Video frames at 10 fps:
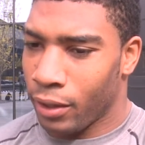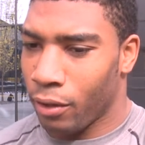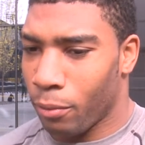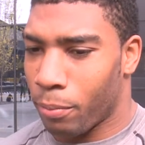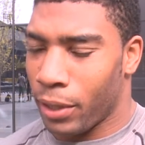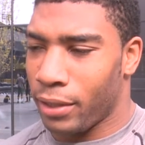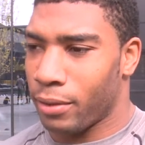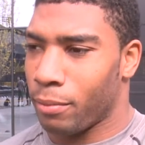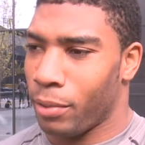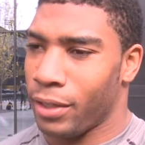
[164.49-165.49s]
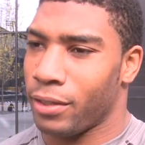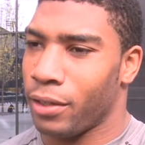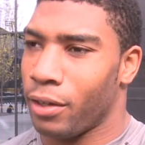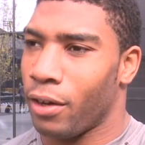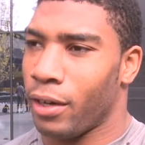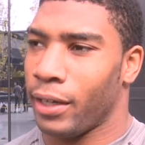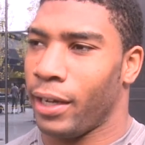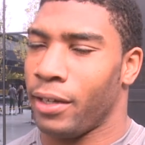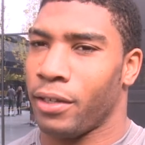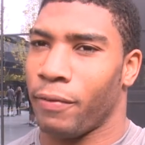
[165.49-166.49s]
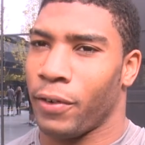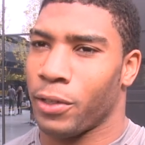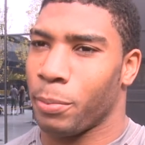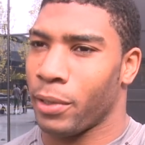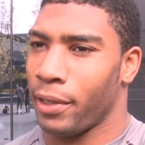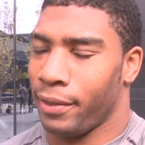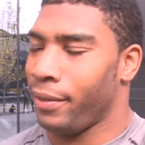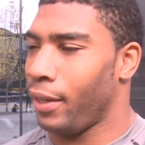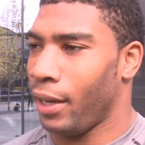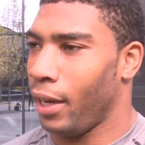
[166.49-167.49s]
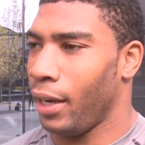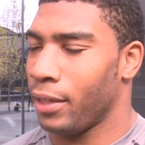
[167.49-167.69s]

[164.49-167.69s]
You know, breath, breath's a little hard to catch at first, but it,